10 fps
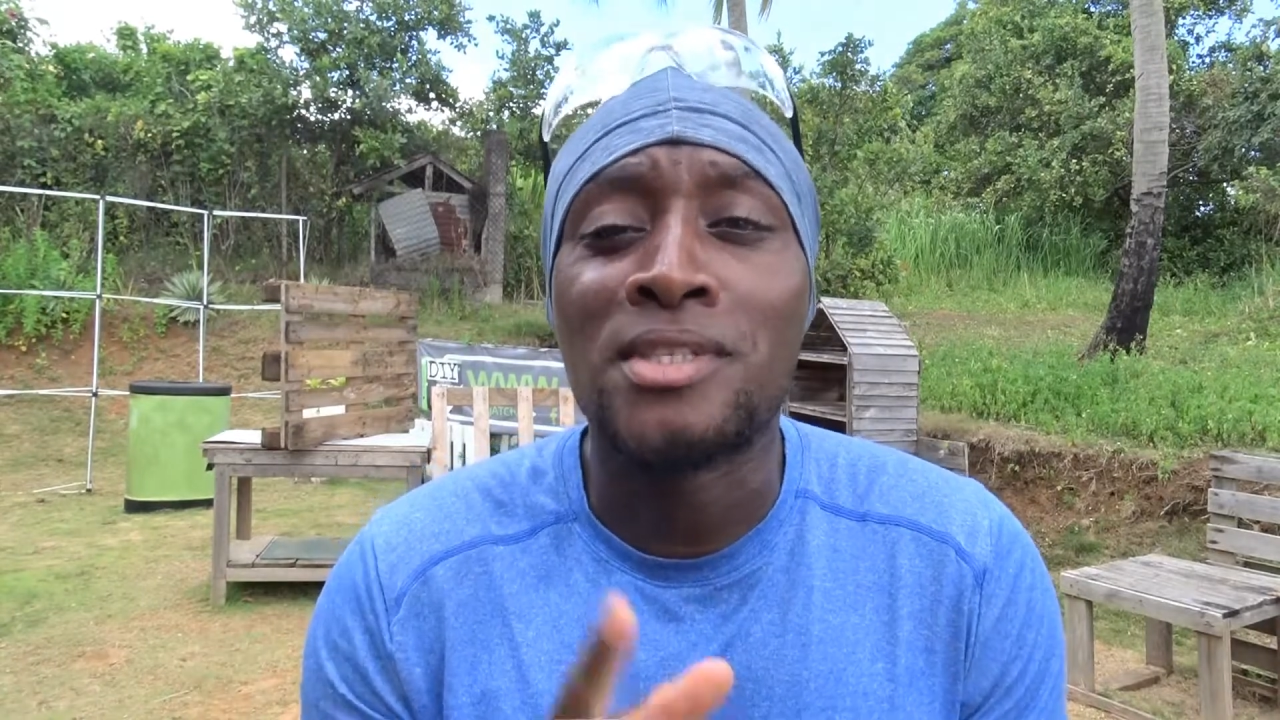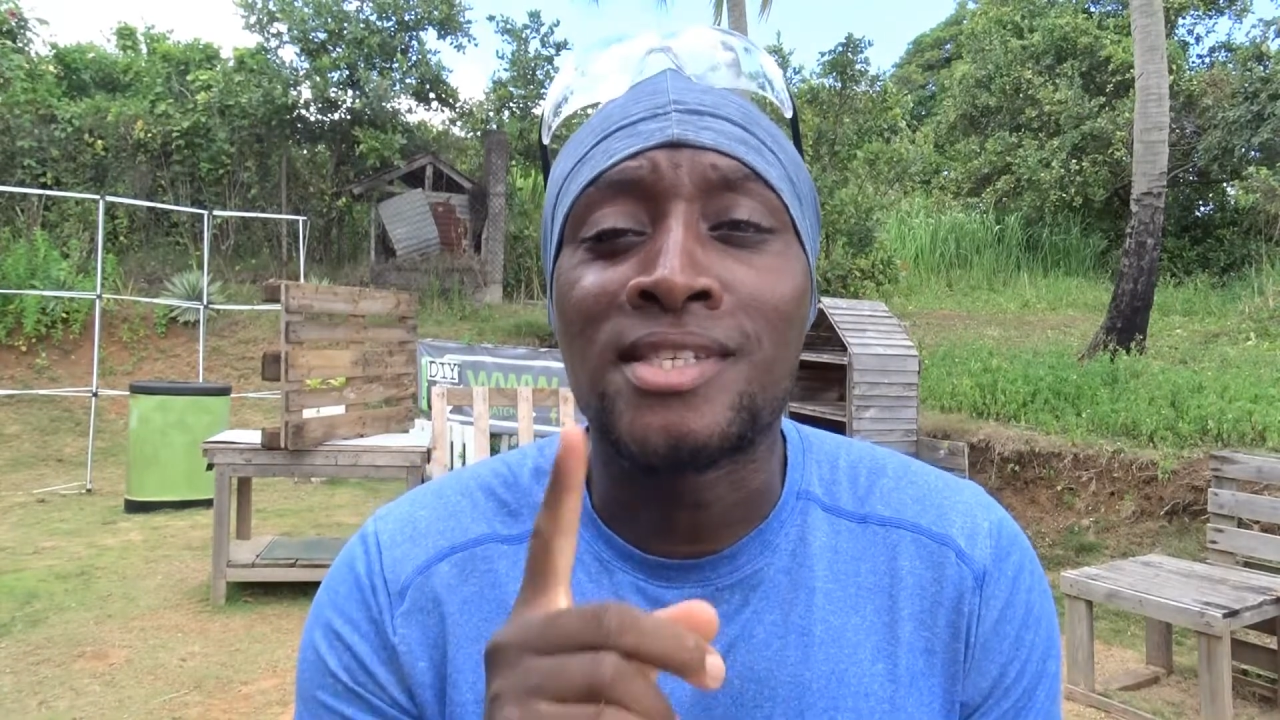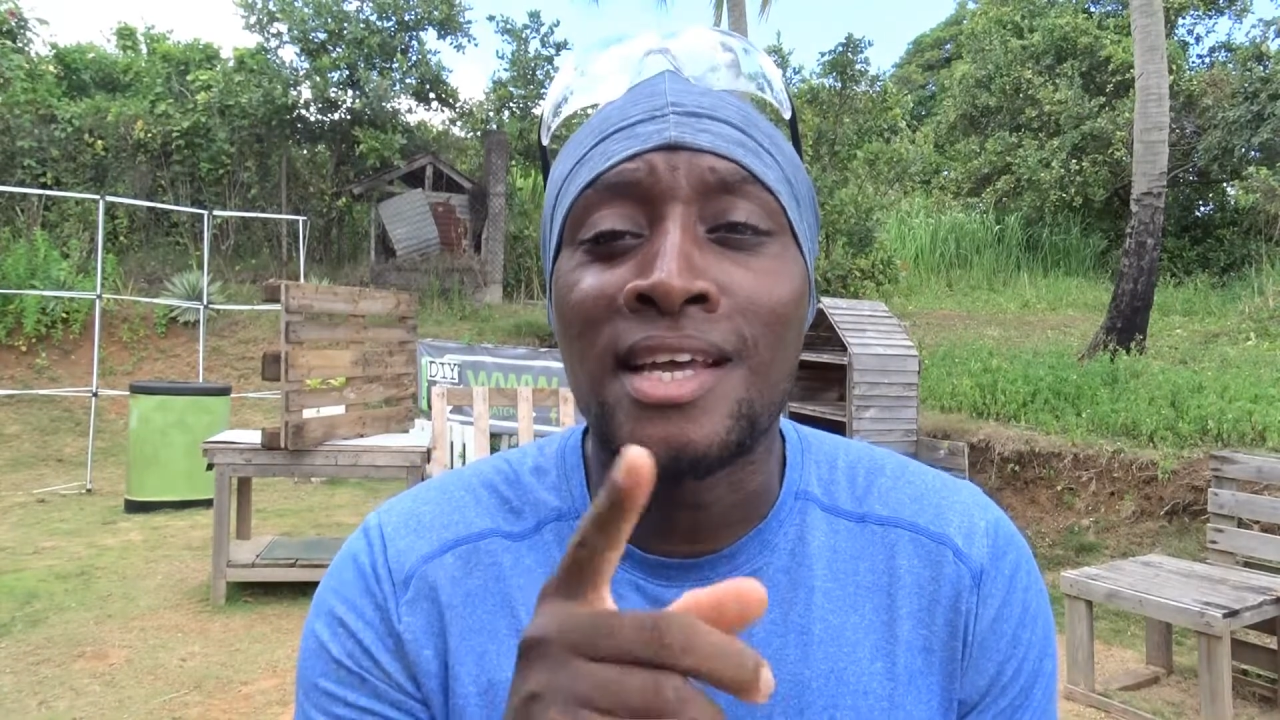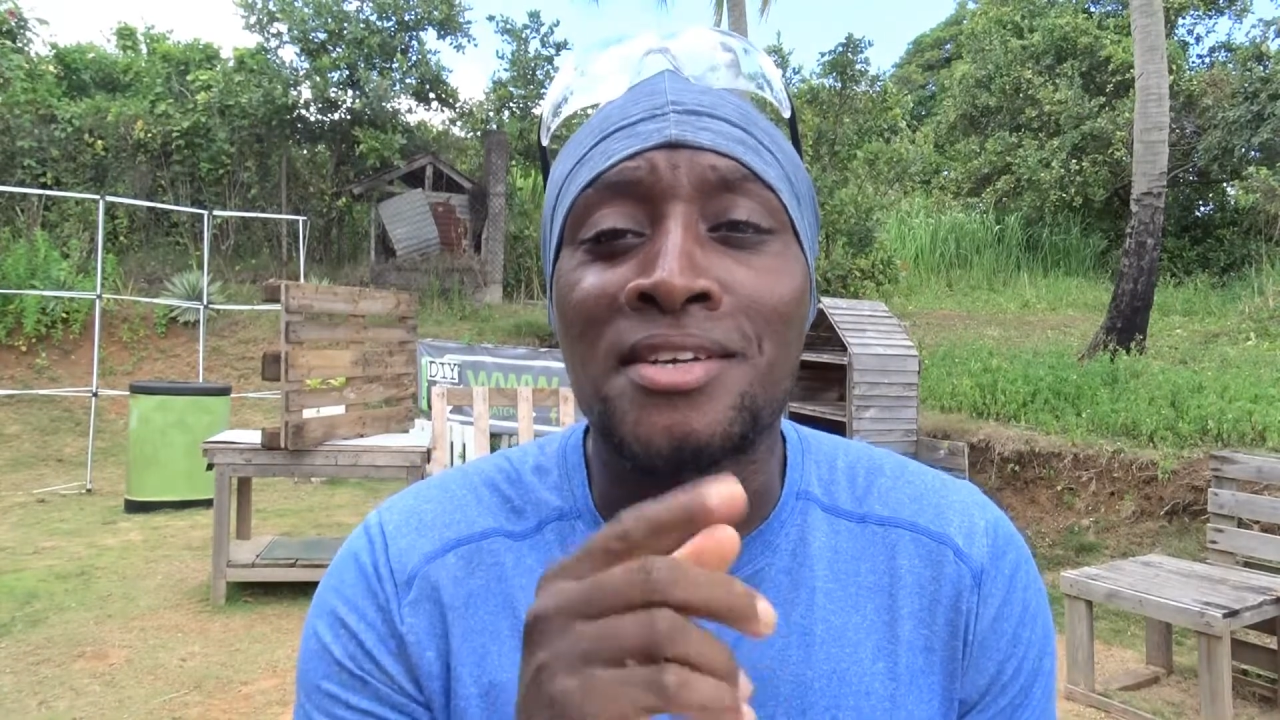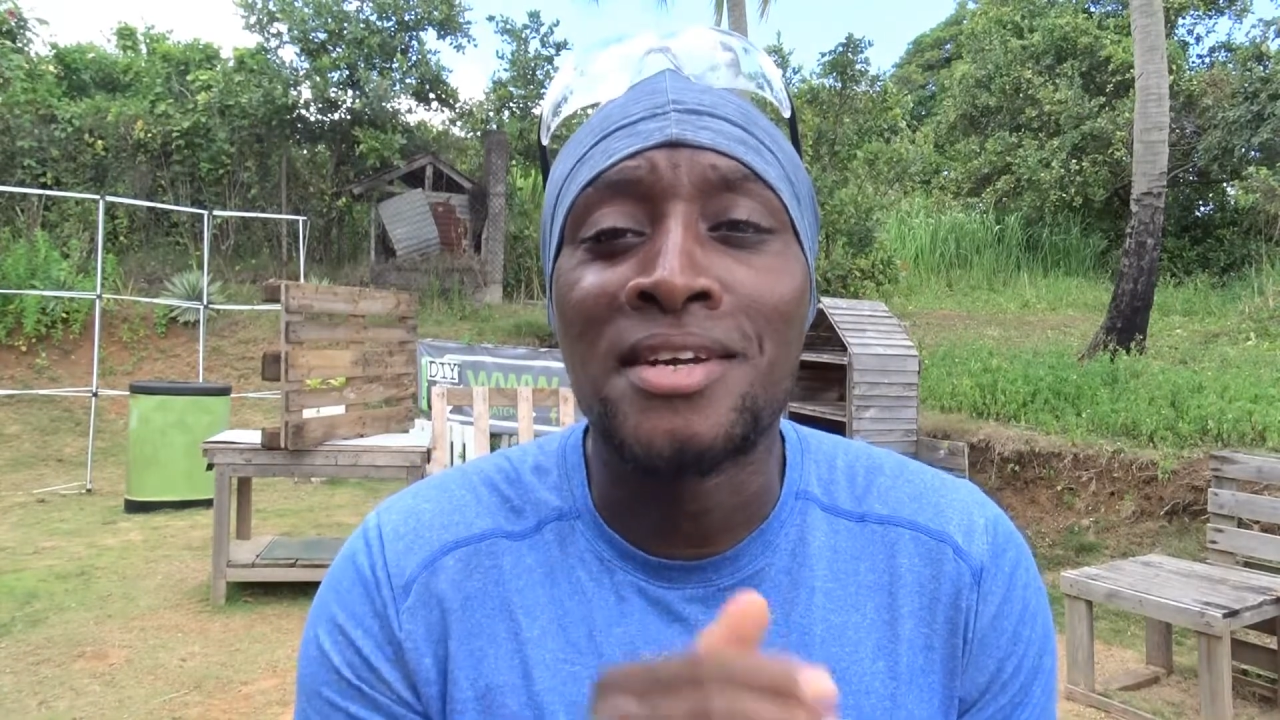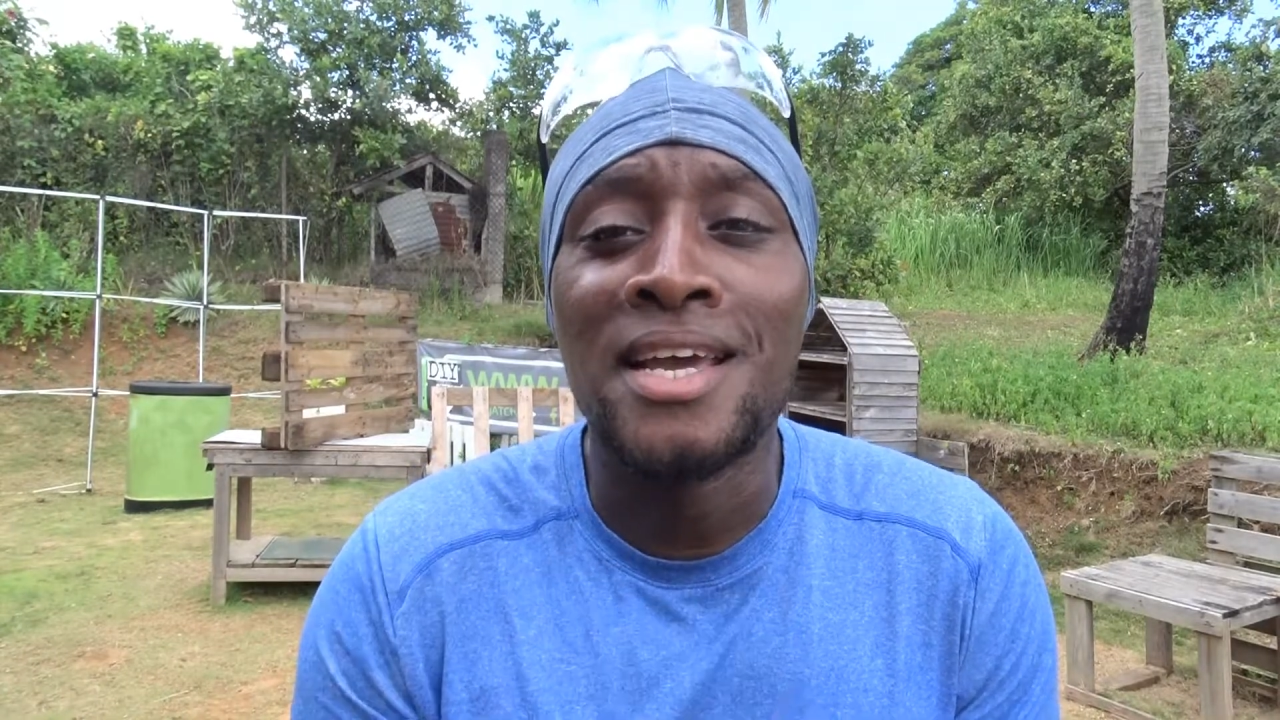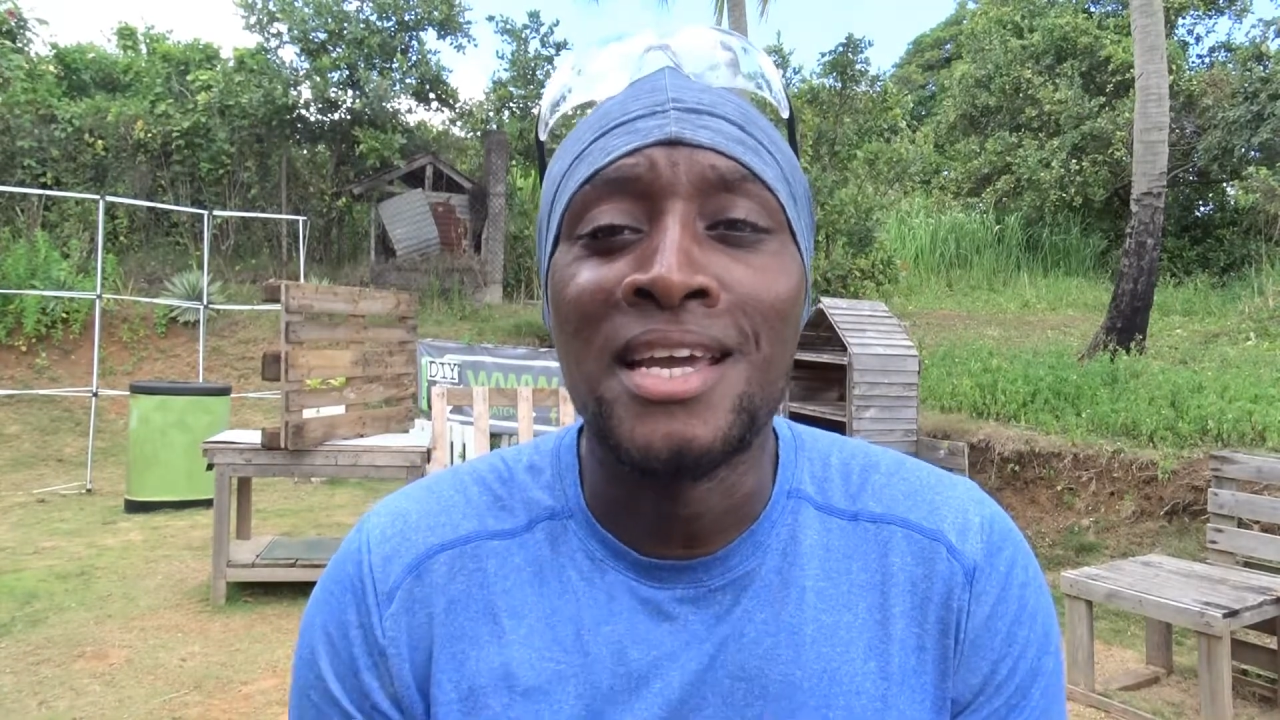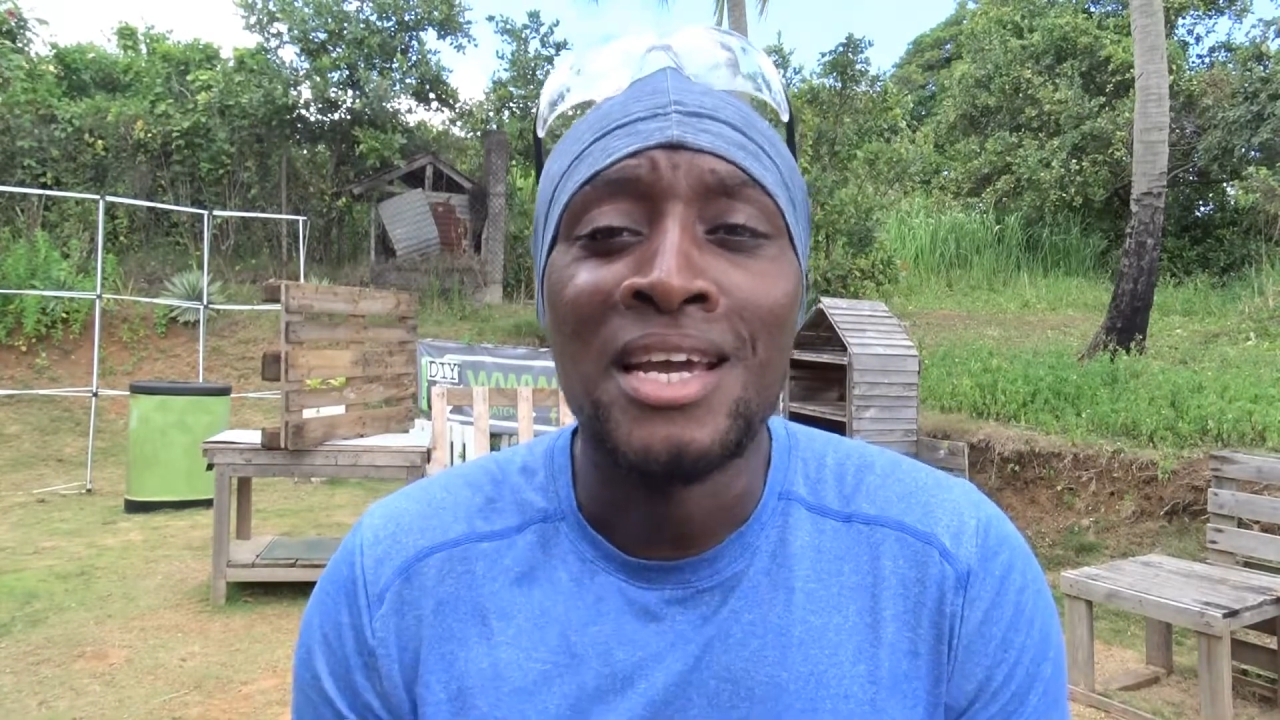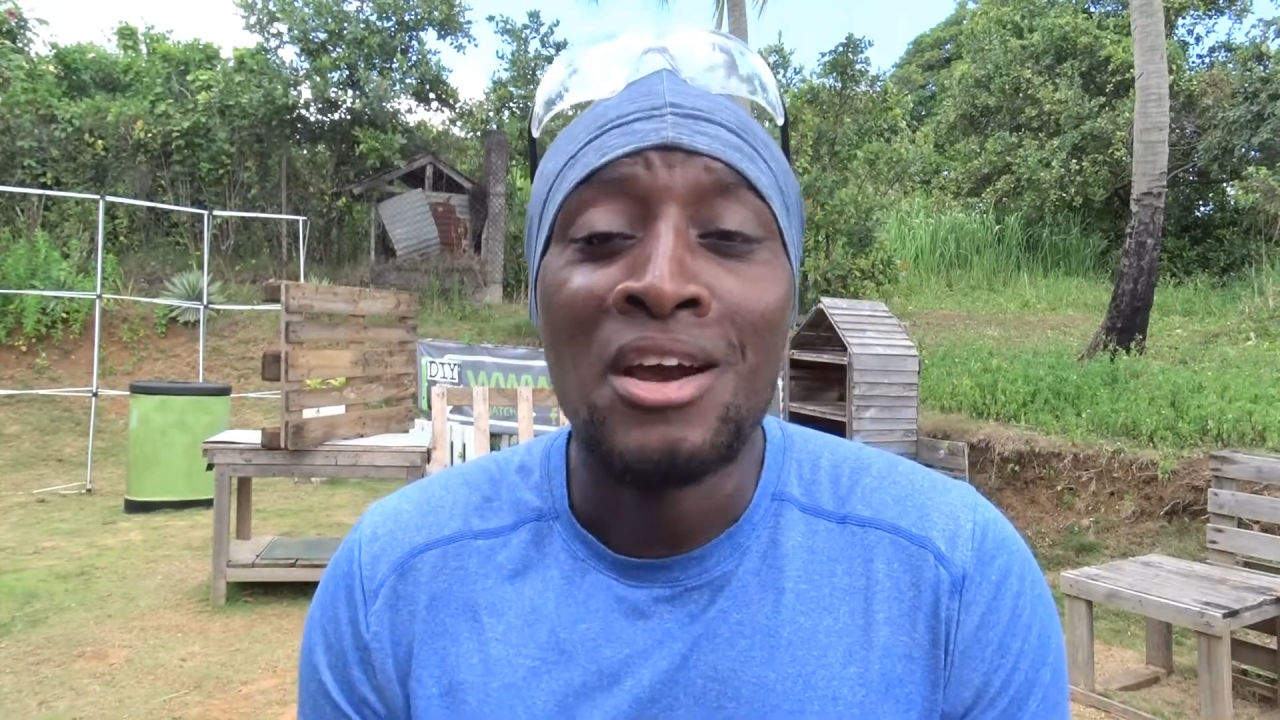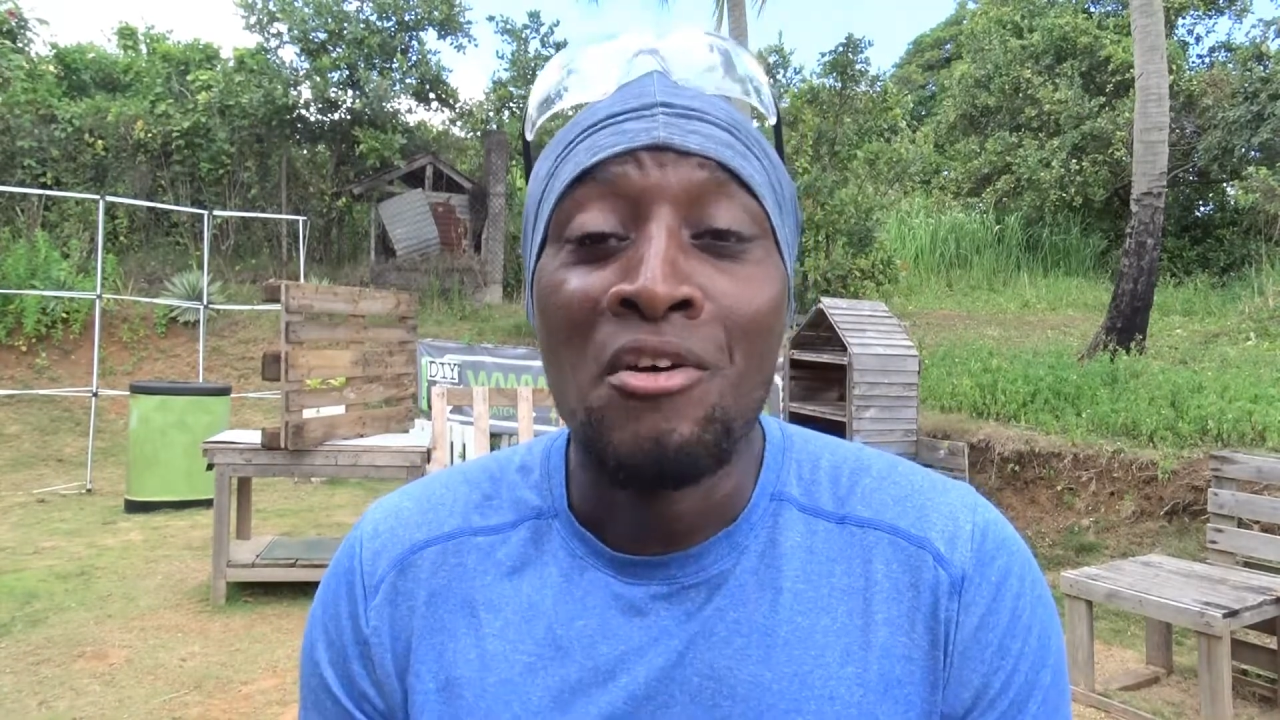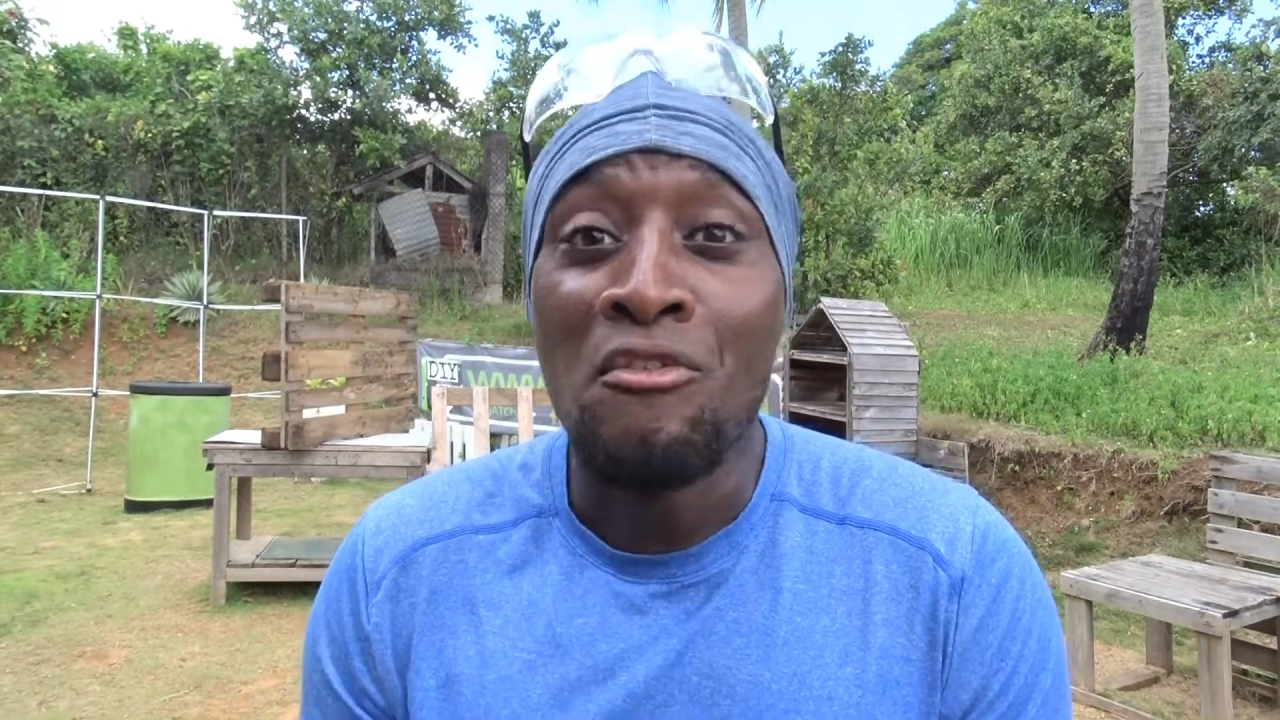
on Saturday